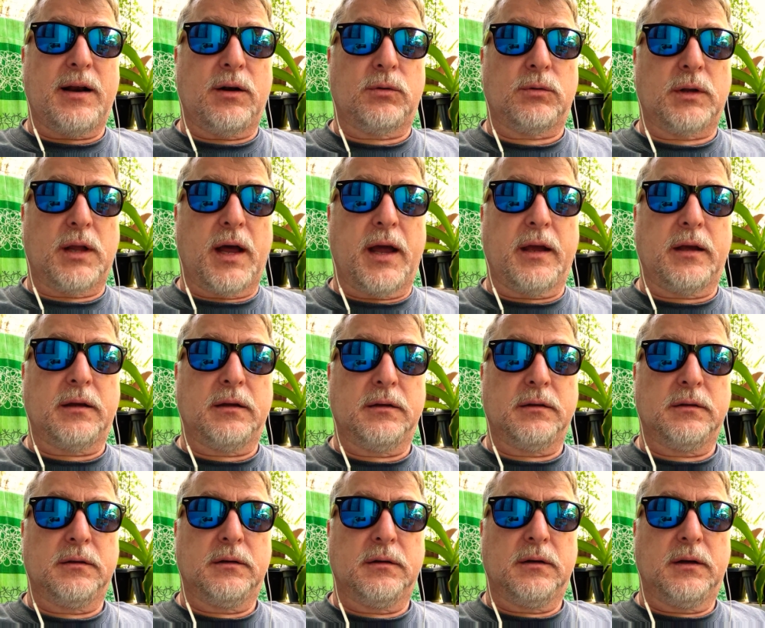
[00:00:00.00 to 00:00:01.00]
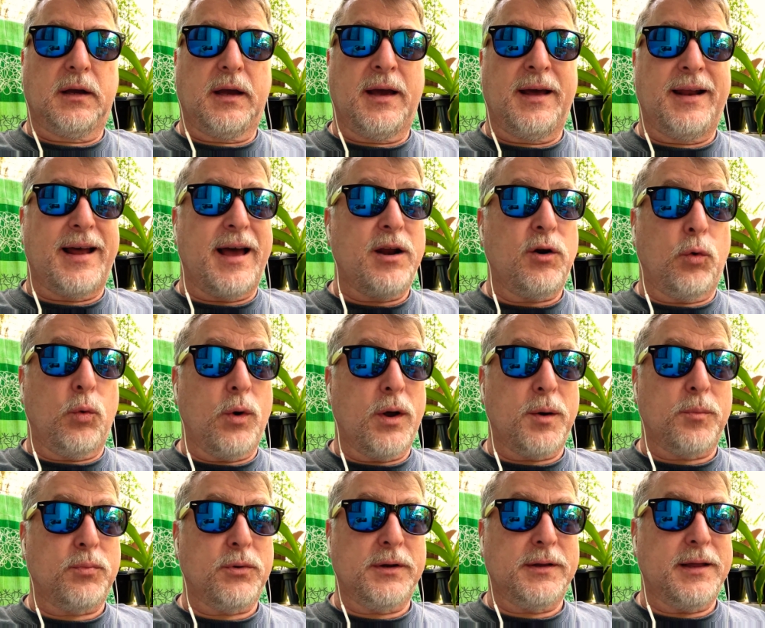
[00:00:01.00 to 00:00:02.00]
don't like. And I don't
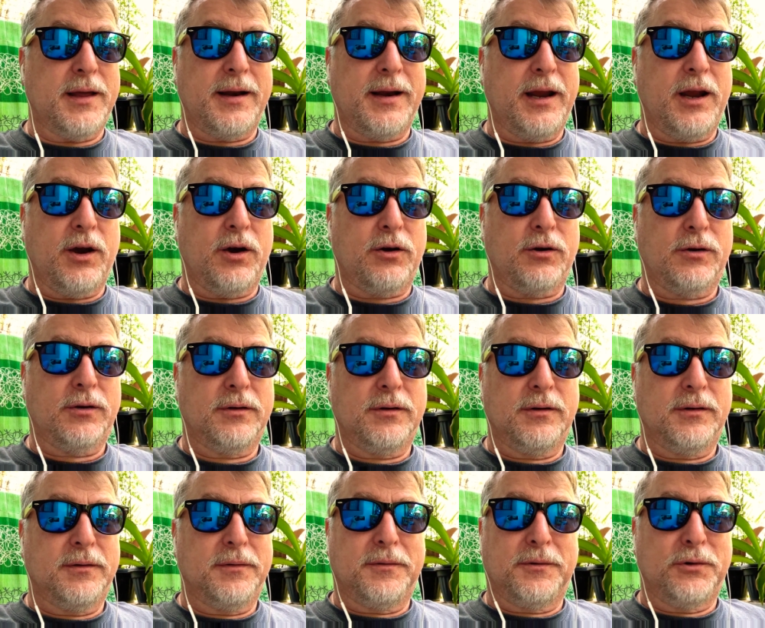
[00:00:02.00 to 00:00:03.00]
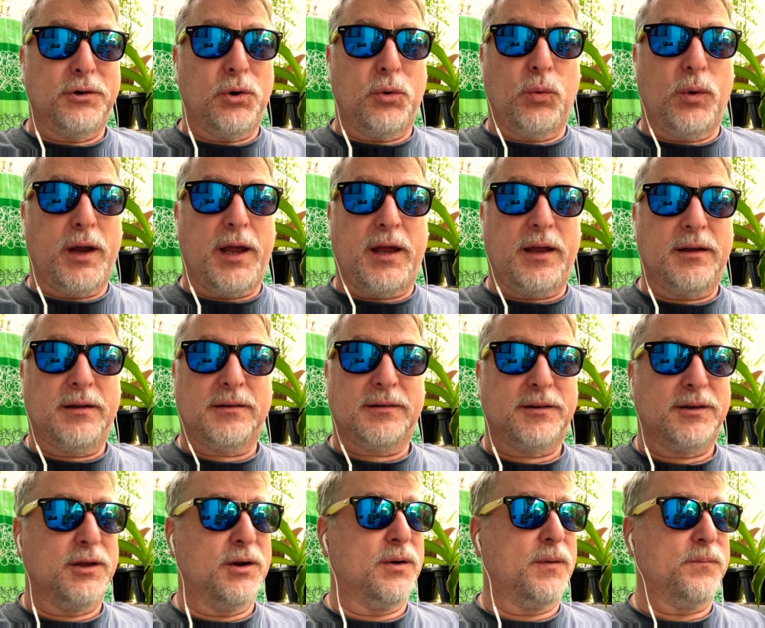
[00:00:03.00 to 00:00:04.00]
want to bring that here. No way.
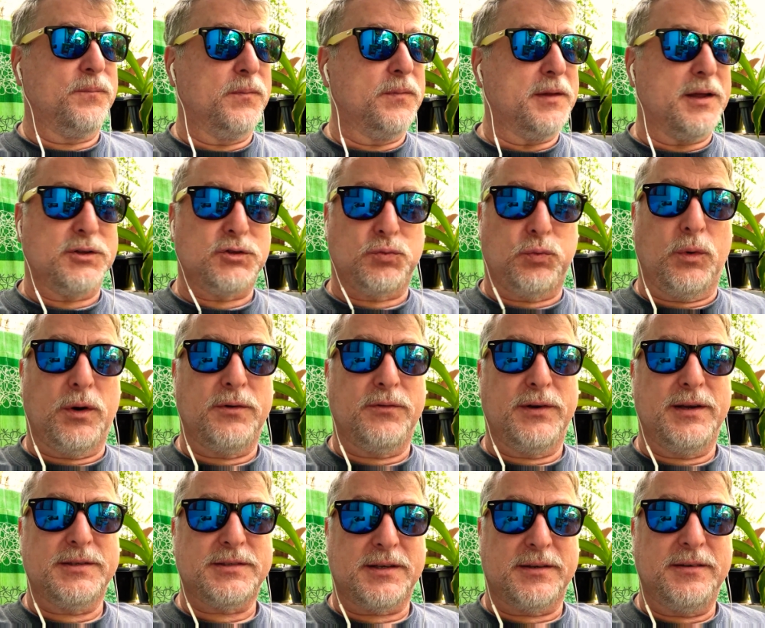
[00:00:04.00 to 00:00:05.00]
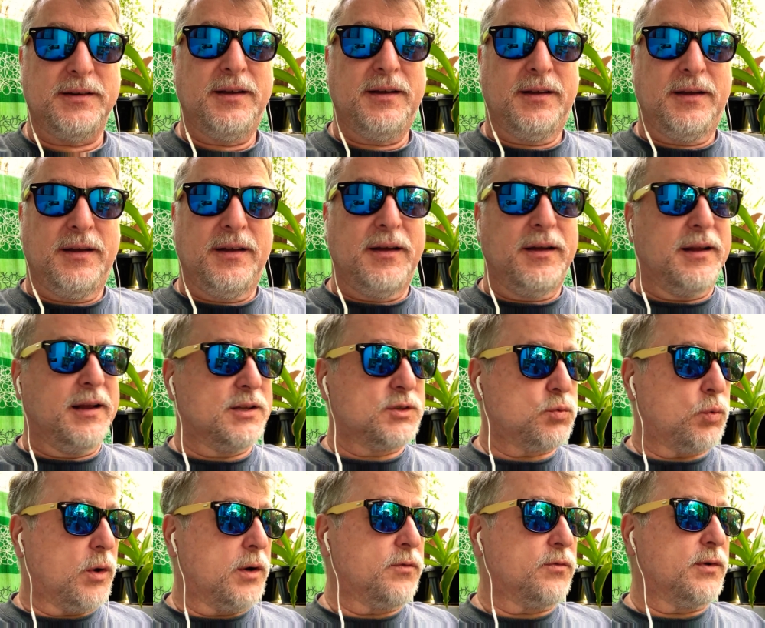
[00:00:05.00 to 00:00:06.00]
That's one reason
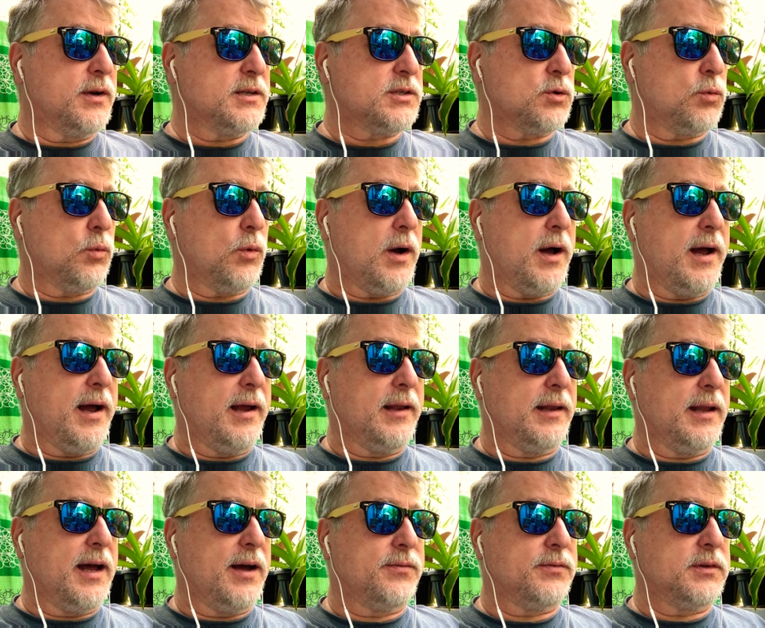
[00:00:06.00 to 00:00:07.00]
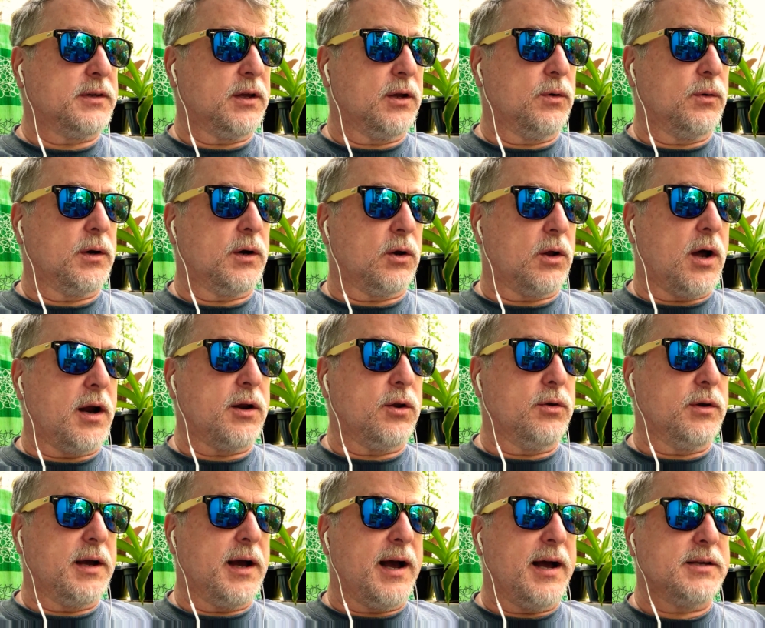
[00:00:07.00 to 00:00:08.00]
why I left. And a lot of
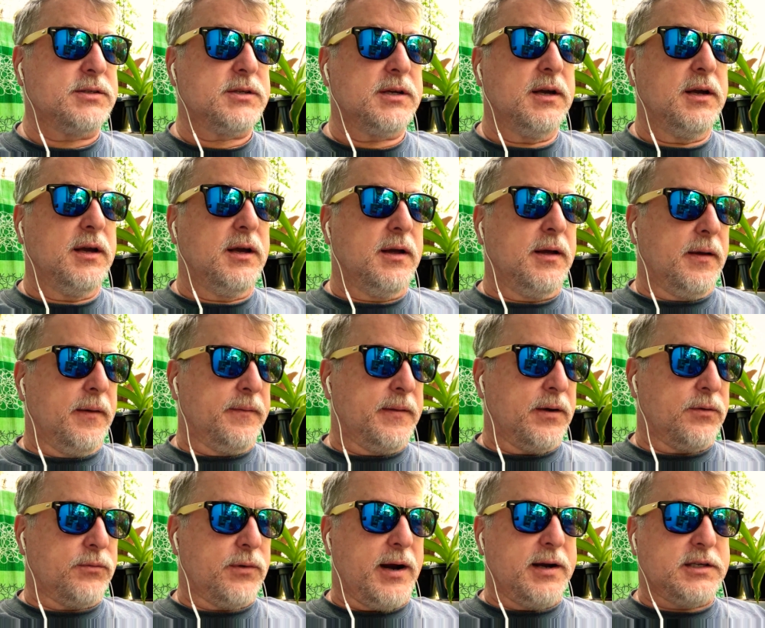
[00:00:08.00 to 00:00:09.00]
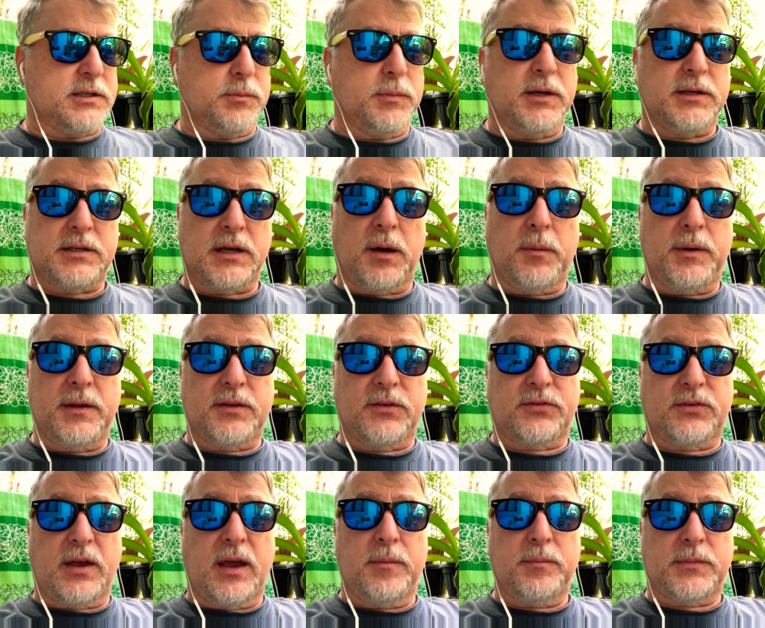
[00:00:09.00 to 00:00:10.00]
you guys that write to me tell me the
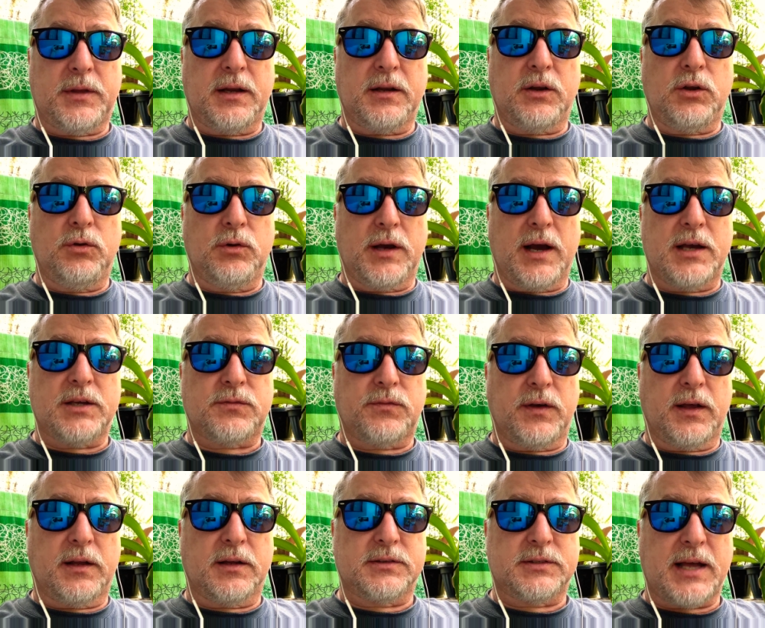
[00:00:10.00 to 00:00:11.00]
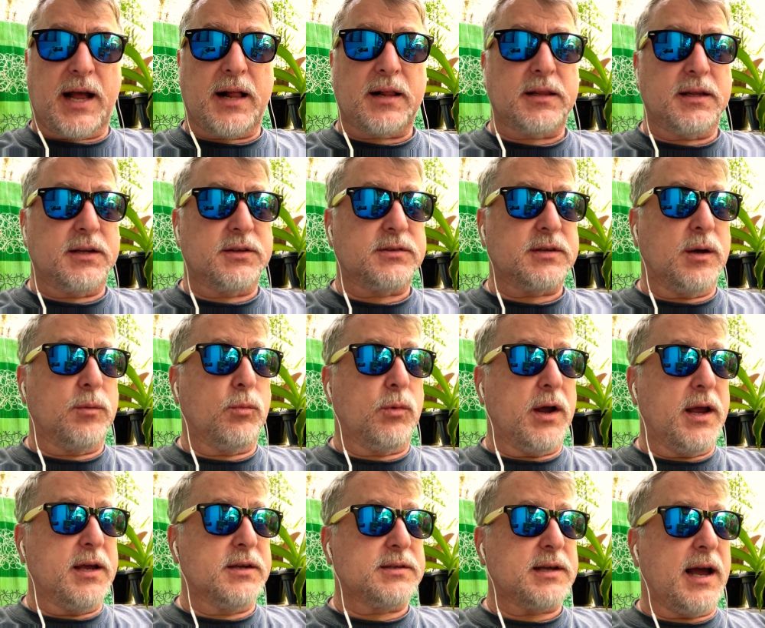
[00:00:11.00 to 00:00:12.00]
same thing, that you guys feel exactly the same
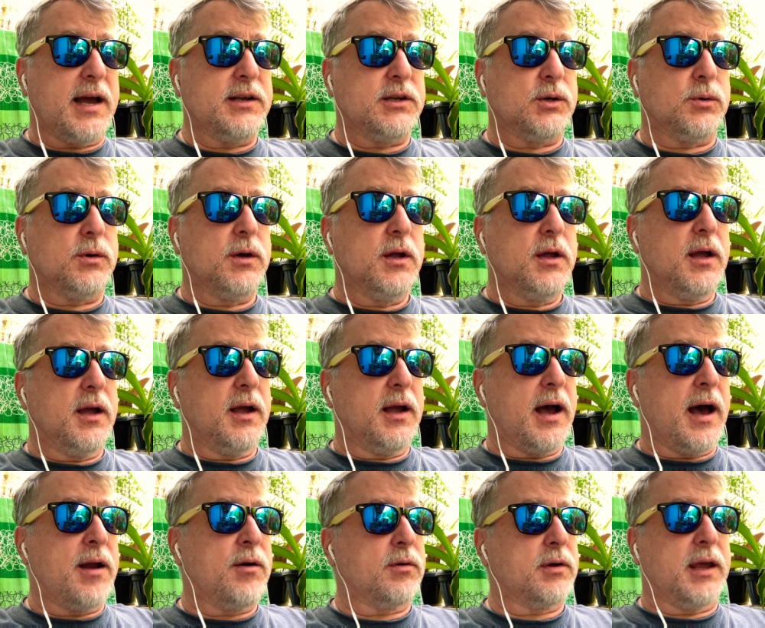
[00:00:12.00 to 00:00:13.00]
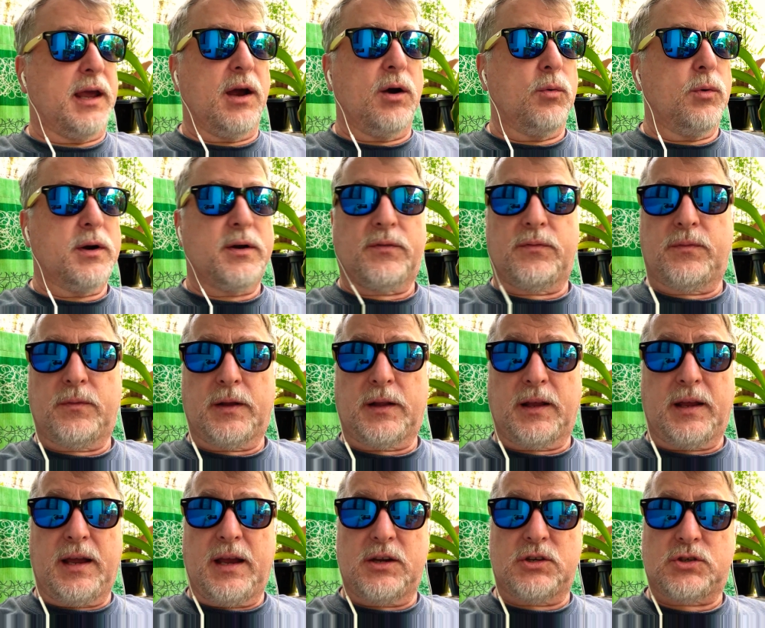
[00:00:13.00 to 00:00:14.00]
way as I do. I don't care what
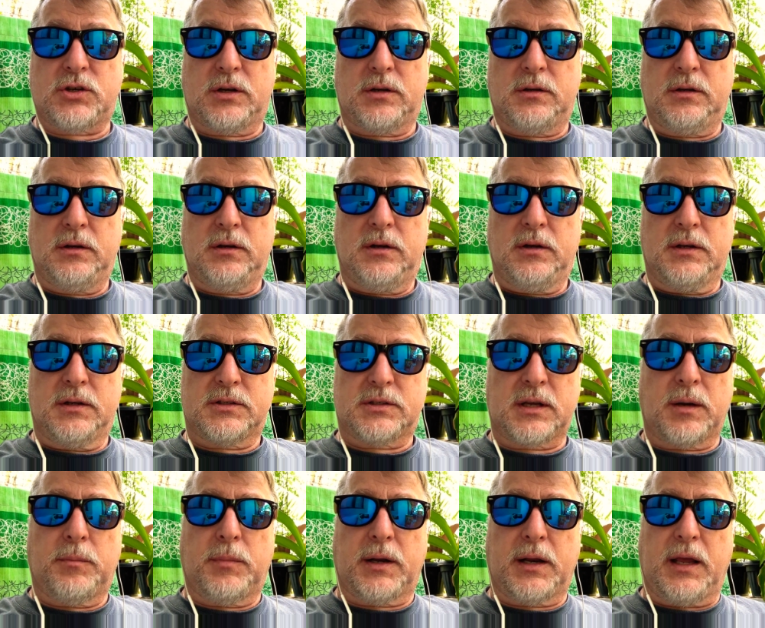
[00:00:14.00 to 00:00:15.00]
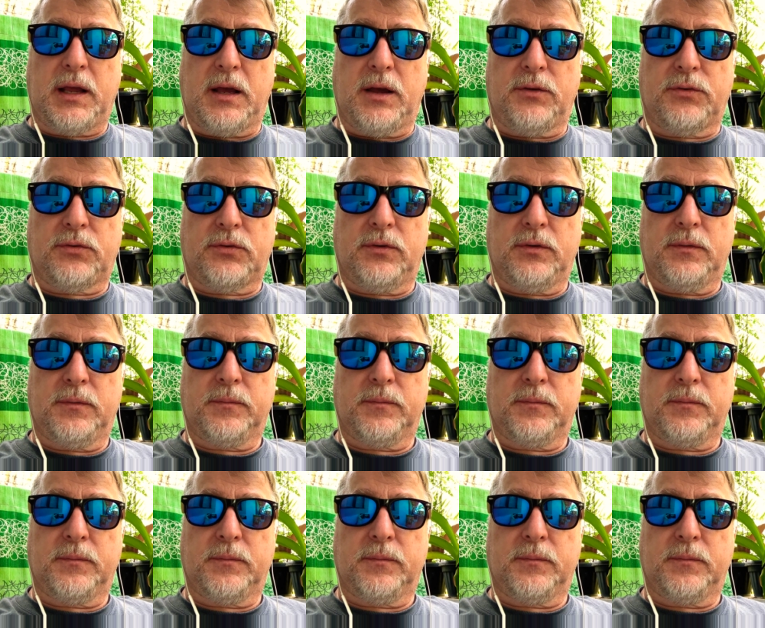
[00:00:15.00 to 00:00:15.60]
affiliation somebody is.